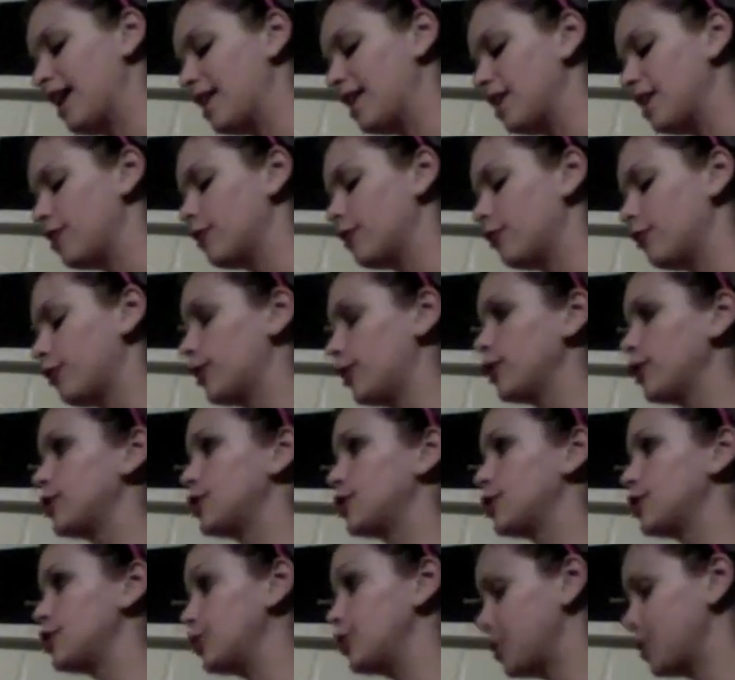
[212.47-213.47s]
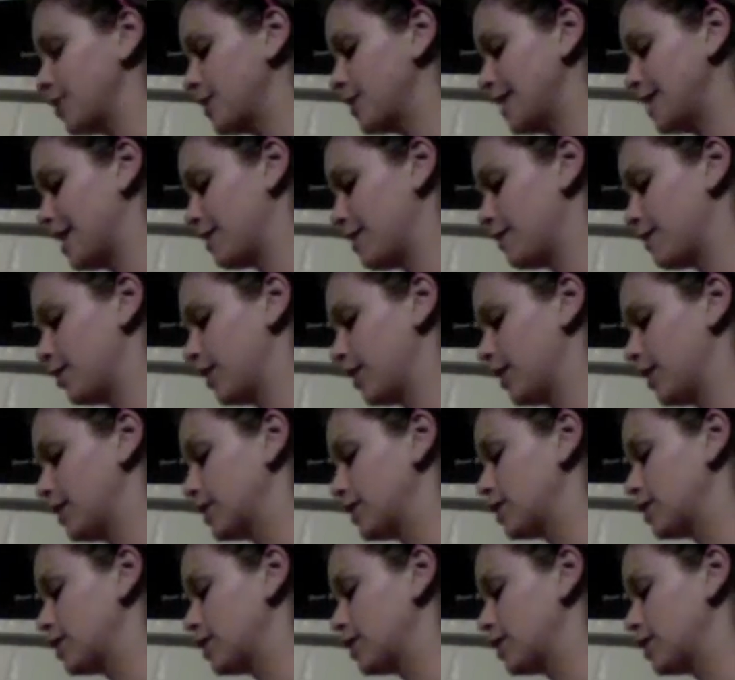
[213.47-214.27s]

the first two numbers.